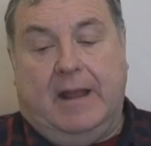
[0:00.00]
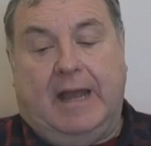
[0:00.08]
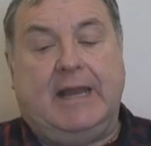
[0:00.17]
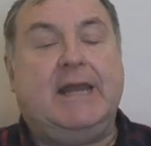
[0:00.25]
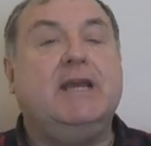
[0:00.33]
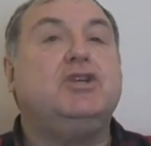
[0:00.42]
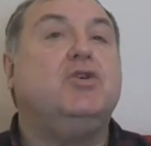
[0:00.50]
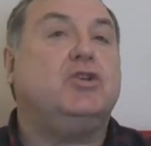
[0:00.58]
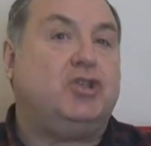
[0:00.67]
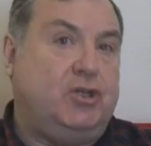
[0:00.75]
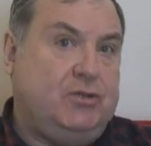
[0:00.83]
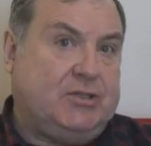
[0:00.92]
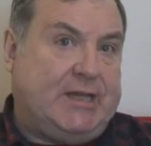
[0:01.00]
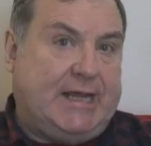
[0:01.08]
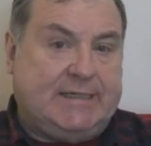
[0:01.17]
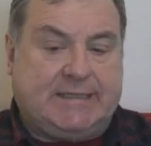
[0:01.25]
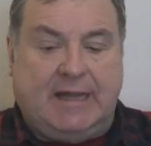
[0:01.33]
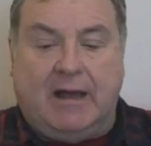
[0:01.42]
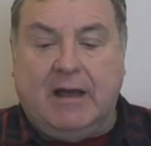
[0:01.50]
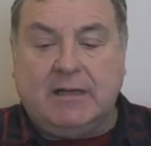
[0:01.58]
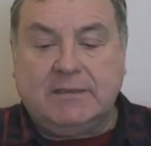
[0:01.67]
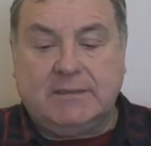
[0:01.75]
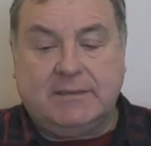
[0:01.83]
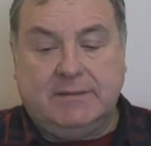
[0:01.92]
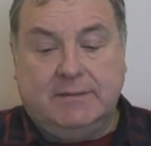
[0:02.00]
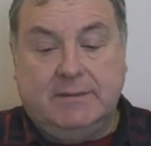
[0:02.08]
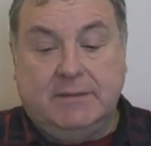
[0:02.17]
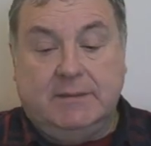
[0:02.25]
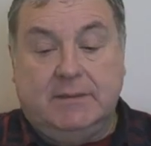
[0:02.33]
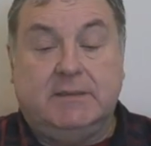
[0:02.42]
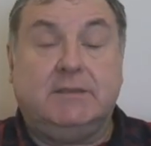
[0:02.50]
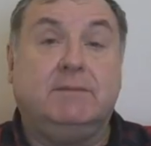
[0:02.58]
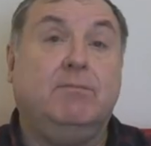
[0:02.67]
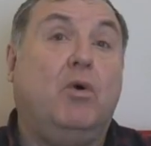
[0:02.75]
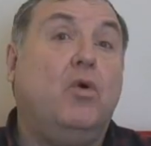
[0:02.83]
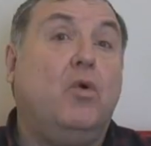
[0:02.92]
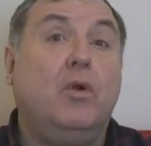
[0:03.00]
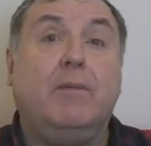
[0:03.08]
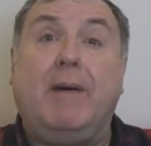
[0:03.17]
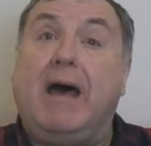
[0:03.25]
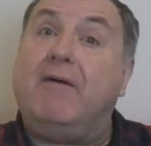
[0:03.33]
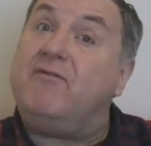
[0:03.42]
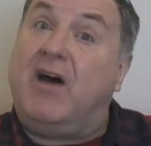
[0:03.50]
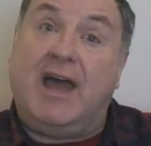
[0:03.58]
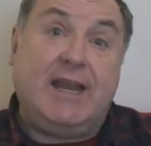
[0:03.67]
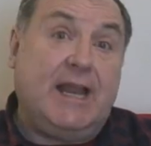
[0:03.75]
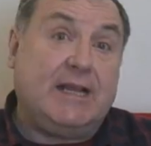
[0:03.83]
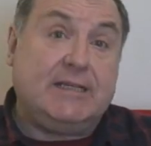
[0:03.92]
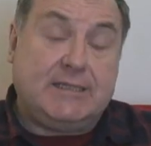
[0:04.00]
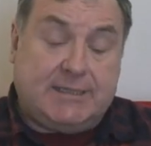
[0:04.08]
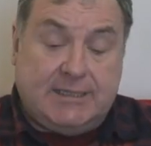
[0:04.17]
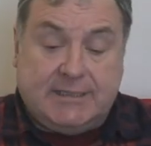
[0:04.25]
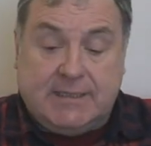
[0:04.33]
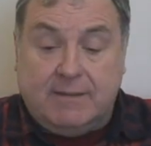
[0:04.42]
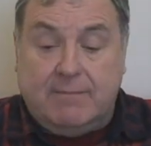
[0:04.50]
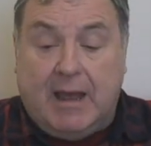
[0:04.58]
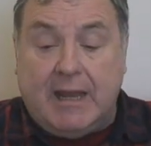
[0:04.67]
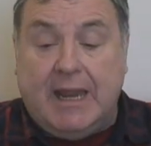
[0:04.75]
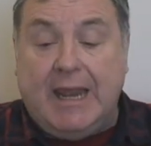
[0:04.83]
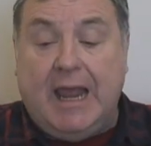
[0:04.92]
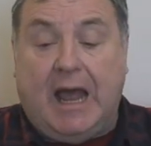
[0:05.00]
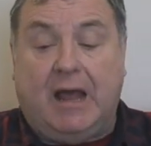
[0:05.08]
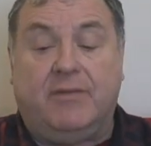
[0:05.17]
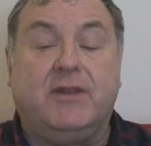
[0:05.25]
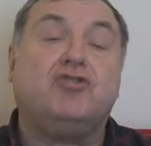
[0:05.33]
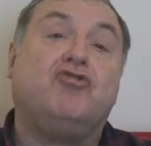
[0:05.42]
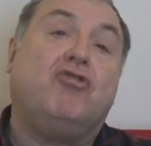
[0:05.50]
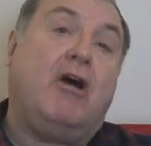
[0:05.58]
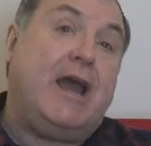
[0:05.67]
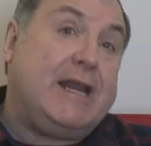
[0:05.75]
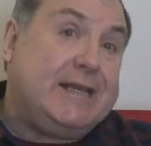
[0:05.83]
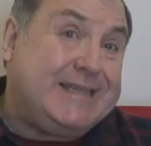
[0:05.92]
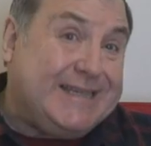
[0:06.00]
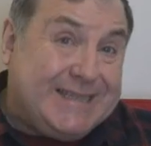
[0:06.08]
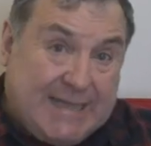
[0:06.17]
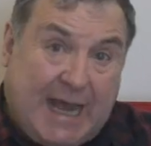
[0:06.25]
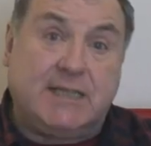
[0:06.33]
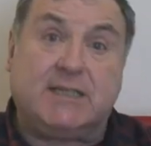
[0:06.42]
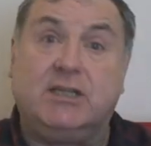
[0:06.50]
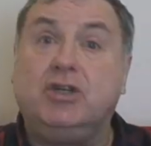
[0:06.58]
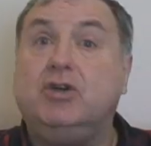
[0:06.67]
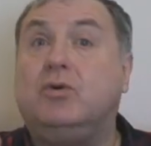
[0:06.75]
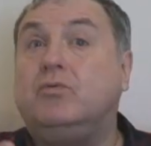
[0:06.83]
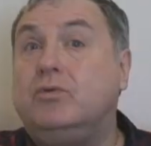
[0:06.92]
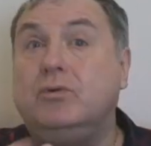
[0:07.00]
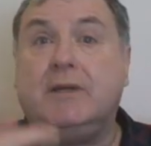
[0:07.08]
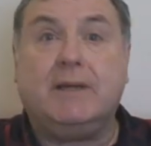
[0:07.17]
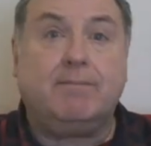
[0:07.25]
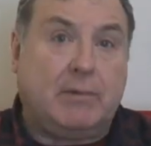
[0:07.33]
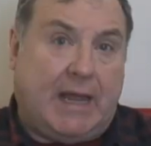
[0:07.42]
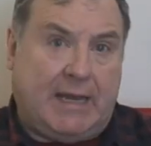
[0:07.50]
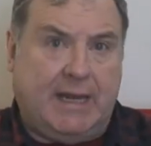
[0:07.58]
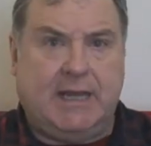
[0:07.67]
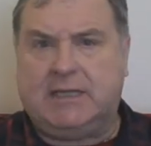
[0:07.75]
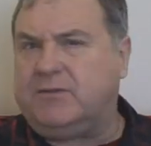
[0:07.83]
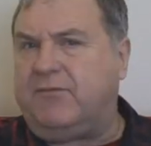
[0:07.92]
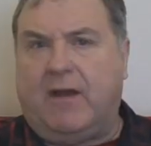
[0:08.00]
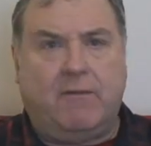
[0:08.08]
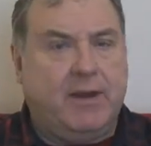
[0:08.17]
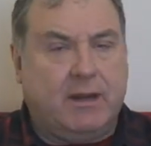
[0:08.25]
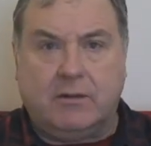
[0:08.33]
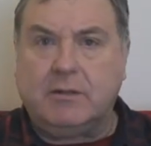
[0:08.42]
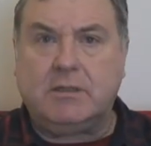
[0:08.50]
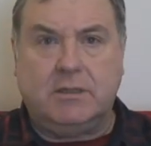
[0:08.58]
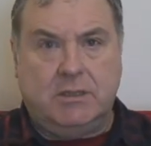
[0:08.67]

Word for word: And here's your Tuesday stars. It's more all about finances and money, and the trine to Saturn, your ruling planet, is very good.